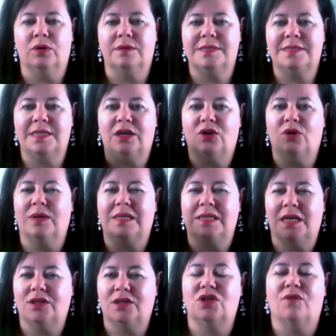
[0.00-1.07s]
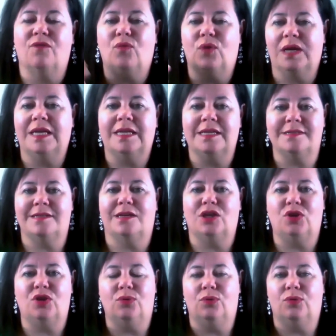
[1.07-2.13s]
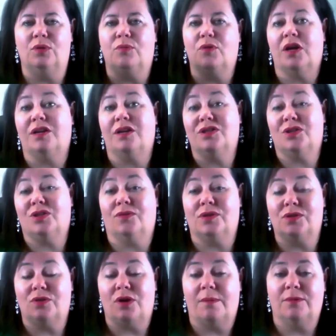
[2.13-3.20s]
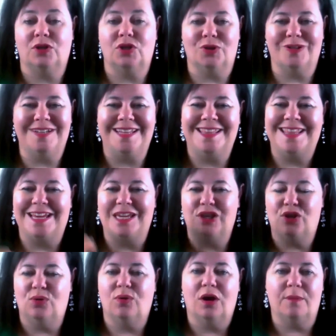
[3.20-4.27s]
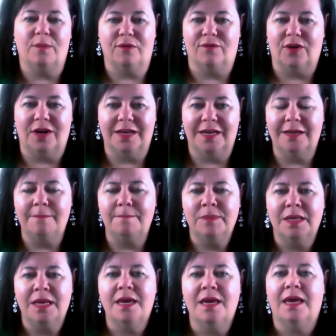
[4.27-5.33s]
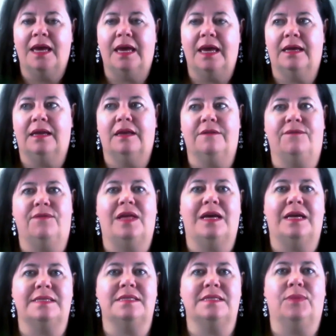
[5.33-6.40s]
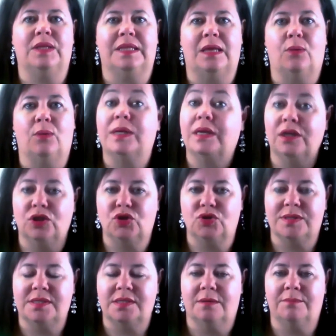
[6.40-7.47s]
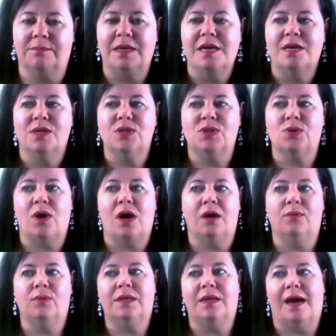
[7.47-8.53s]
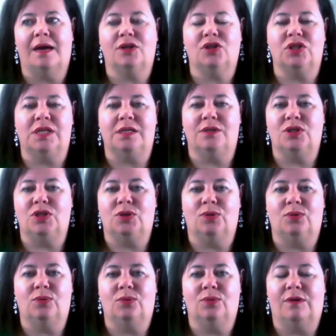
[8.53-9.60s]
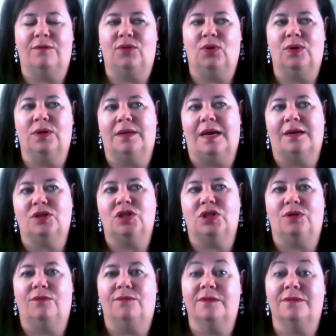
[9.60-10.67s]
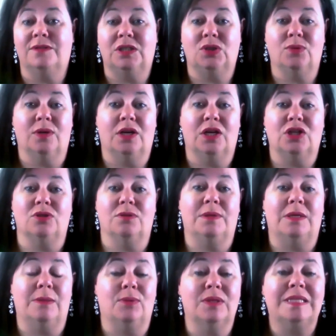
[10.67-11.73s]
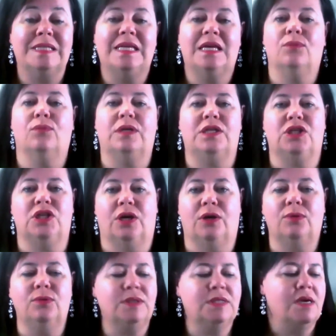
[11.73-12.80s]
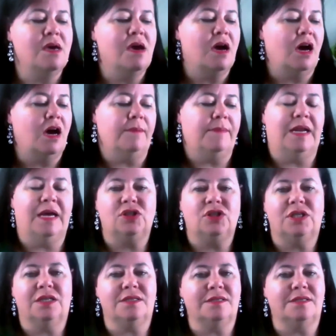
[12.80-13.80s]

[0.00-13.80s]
state your intention of what it is that the product, service, or opportunity that you are providing, and if that is something that would interest them. So I would actually if you can actually do 50 to 100 people a day, reach out. It actually